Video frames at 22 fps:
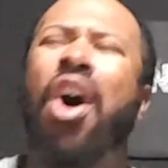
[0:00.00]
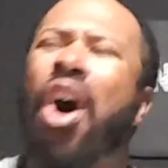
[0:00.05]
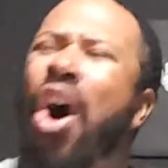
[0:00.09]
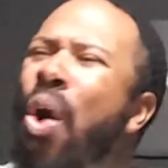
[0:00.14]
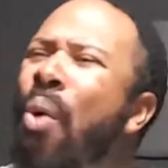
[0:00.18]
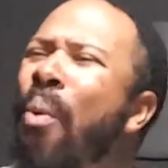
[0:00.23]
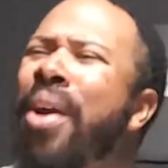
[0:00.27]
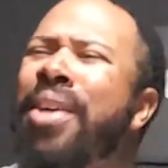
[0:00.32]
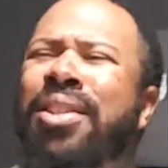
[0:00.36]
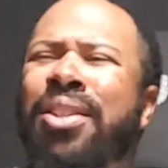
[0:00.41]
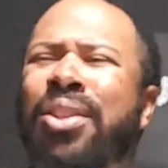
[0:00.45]

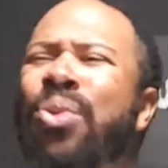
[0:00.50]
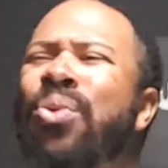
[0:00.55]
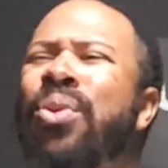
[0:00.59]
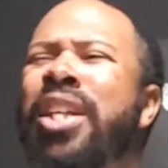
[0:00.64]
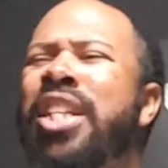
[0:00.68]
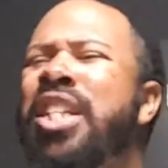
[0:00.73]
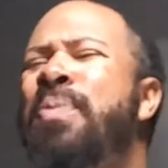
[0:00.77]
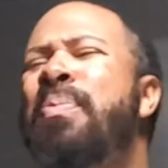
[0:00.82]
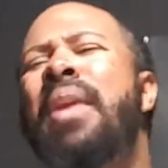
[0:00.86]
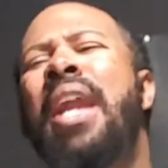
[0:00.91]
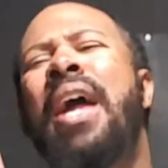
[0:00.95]
always do
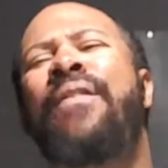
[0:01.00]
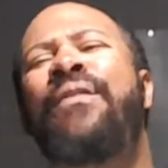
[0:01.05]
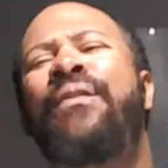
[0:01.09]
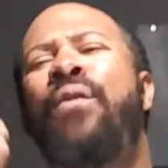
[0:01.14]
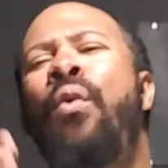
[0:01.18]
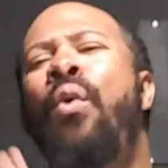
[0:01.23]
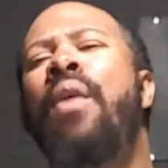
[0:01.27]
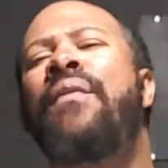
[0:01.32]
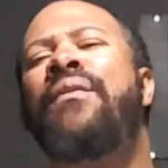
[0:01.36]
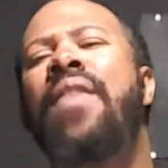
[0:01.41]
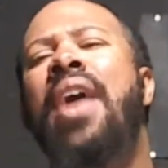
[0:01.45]
this. It's been like
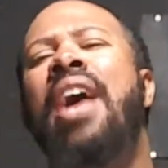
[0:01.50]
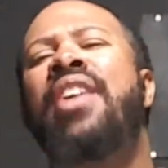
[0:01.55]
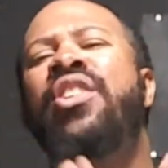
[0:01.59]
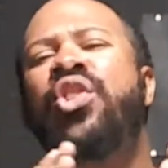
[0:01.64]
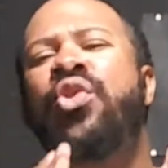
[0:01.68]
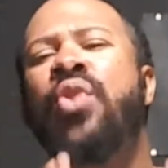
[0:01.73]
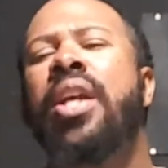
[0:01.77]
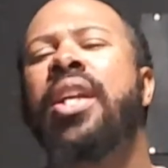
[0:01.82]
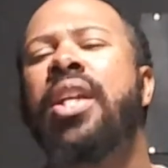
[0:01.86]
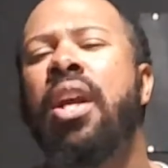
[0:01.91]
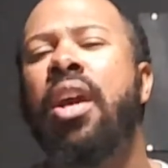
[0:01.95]
4 or 5
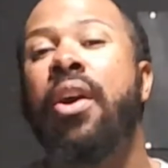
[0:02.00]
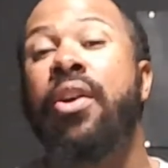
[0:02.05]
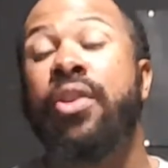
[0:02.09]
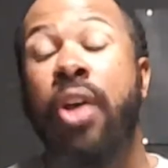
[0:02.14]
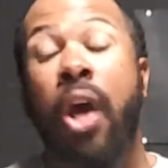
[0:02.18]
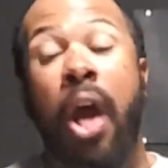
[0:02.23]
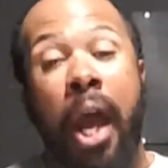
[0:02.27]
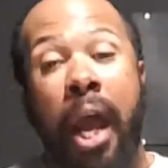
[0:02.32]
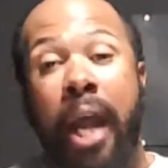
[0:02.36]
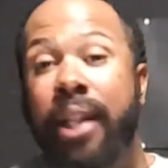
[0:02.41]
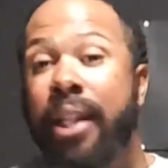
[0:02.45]
straight years.
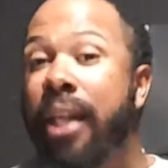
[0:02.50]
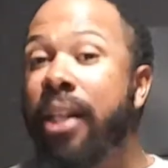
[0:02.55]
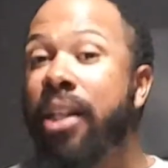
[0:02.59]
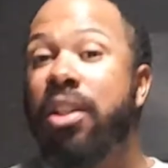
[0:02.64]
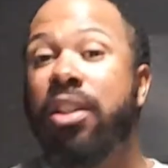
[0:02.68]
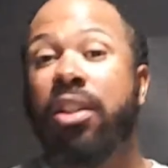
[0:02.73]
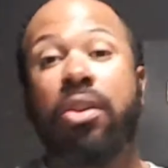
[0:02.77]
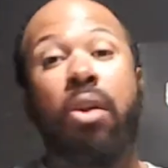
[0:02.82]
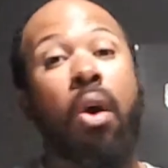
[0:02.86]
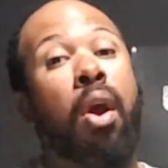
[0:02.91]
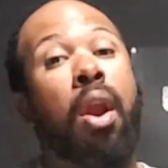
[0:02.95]
They
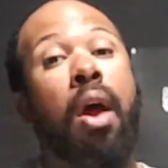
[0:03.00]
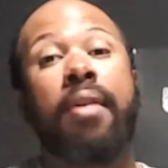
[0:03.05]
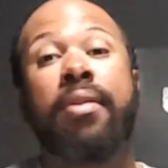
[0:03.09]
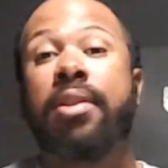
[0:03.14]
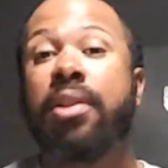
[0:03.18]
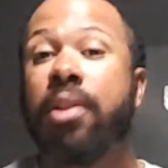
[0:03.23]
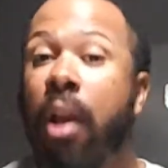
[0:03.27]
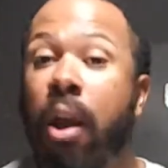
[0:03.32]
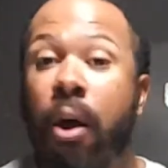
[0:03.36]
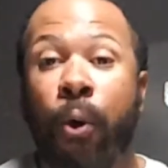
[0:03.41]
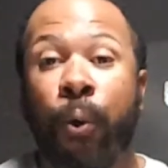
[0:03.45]
just start off
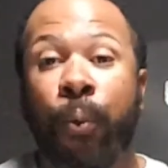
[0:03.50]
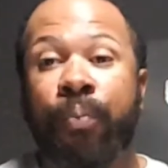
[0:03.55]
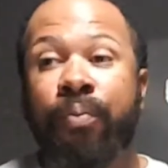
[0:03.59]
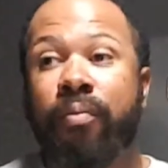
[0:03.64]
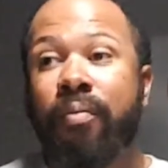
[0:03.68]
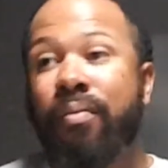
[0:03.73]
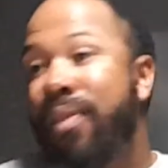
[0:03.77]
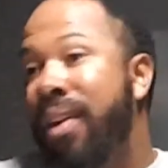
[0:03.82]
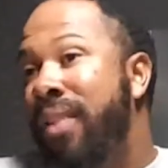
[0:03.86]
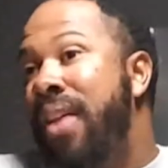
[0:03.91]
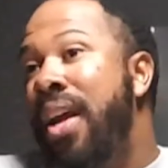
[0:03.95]
slow.
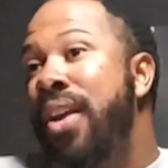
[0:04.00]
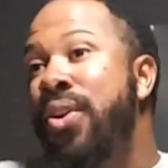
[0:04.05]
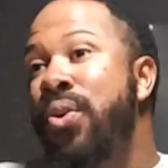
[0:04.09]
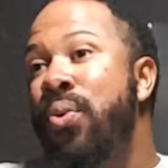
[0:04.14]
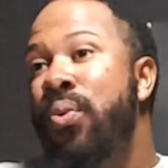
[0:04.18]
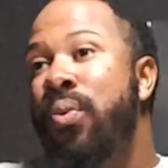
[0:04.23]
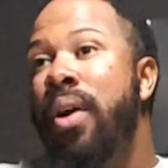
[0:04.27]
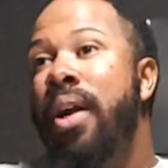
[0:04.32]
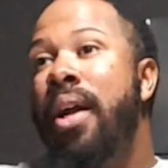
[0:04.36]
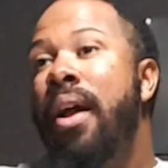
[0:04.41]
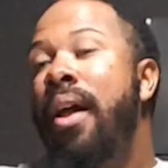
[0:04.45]
They
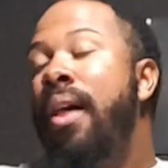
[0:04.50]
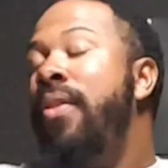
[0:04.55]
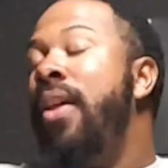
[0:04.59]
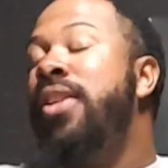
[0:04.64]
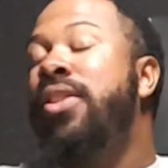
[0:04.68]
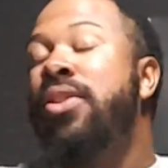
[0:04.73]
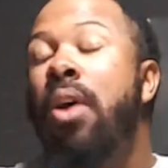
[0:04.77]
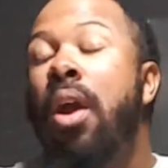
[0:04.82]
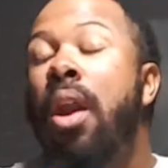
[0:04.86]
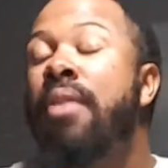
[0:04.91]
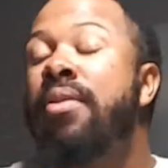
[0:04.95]
do. They
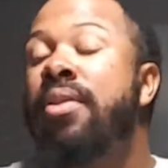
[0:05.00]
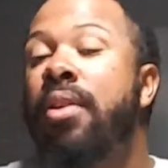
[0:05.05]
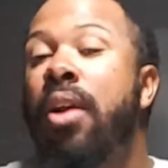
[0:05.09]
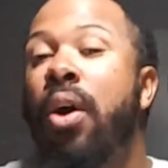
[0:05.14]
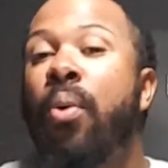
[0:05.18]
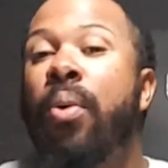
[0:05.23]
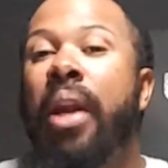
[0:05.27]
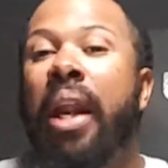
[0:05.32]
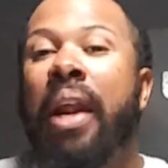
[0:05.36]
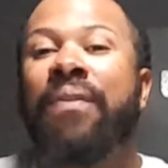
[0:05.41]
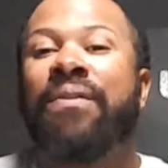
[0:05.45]
start off
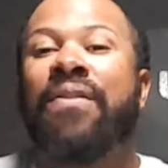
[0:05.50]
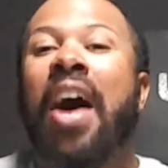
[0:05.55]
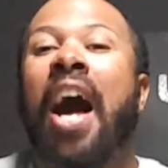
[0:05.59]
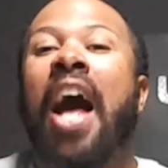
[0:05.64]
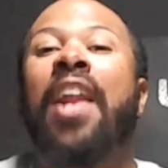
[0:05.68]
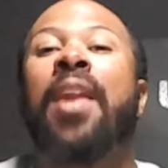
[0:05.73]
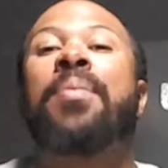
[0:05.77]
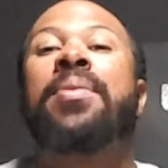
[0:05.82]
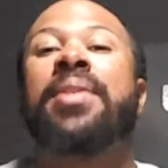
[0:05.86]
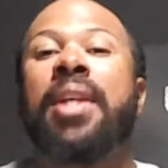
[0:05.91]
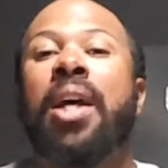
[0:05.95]
slow, and they
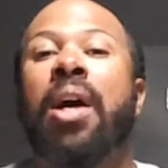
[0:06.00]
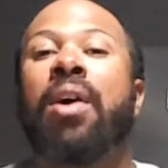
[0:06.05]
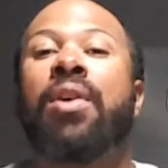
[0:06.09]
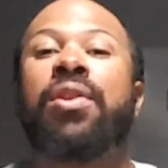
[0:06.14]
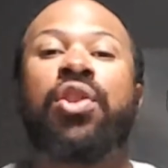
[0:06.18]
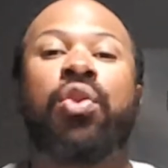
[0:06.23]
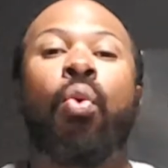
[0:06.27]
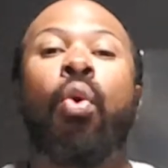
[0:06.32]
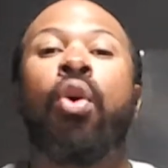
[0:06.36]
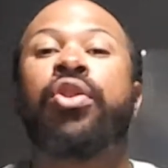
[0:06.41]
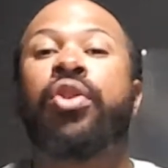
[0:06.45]
find themselves
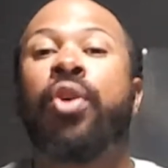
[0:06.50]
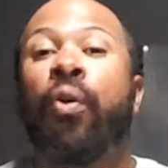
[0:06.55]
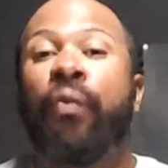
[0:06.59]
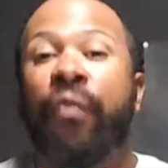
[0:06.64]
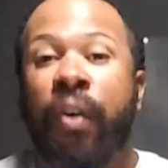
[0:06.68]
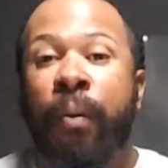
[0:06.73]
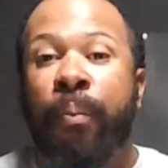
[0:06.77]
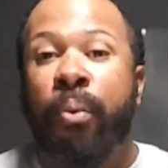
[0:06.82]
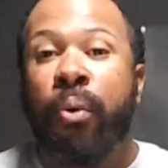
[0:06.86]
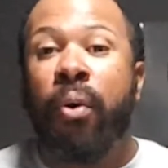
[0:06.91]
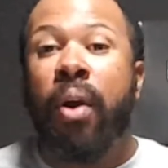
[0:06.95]
towards
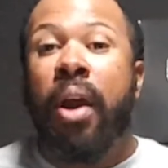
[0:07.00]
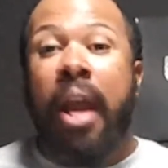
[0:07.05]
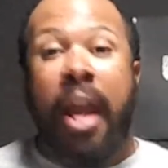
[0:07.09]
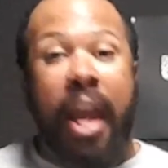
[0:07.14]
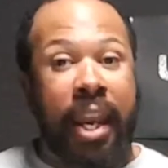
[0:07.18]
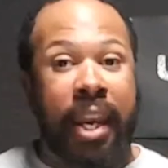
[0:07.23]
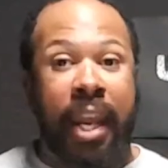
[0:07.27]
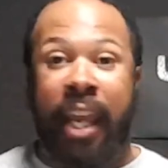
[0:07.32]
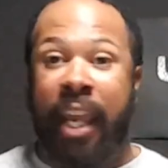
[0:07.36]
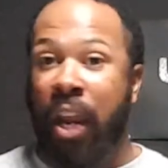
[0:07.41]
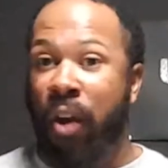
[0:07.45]
November,
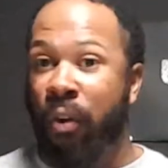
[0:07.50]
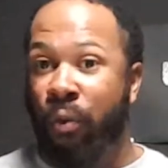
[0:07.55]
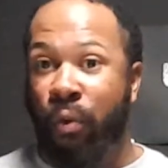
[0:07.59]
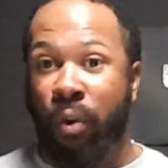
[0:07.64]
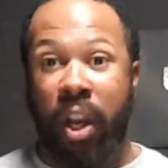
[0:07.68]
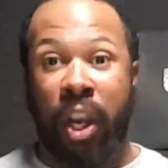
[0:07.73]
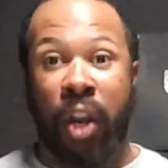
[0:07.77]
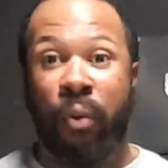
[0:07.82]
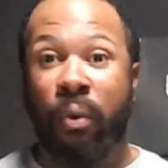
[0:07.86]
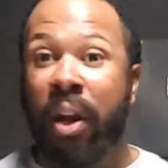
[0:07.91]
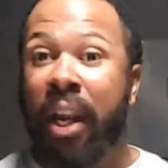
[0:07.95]
and they get
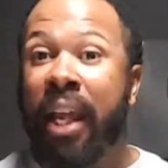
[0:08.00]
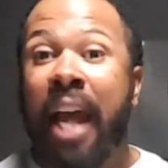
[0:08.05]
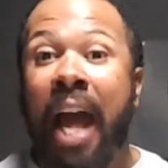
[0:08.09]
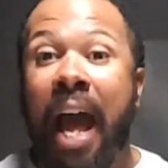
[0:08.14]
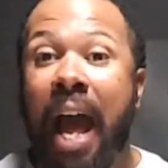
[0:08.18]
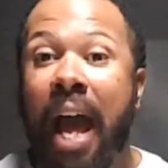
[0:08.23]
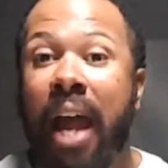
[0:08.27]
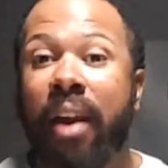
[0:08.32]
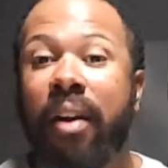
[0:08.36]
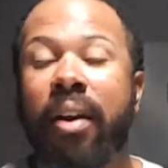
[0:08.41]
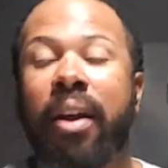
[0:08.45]
really, really
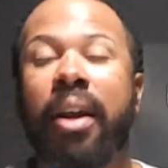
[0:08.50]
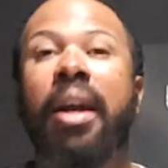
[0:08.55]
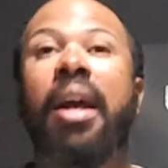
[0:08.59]
hot.